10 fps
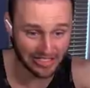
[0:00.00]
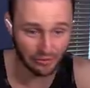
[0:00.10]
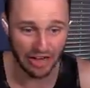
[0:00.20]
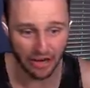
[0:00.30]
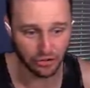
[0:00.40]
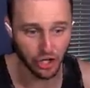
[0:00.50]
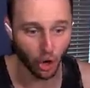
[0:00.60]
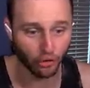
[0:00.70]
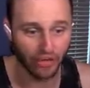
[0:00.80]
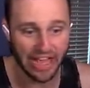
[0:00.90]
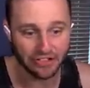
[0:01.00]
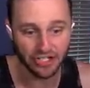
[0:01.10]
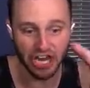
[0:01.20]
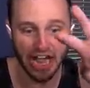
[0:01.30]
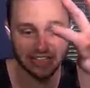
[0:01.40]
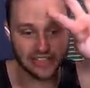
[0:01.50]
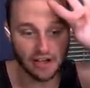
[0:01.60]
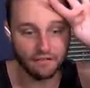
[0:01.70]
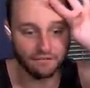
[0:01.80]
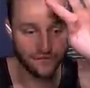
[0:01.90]
see right here, total enchants
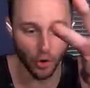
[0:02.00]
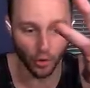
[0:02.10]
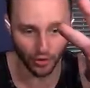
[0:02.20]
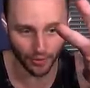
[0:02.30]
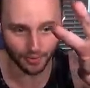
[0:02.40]
four.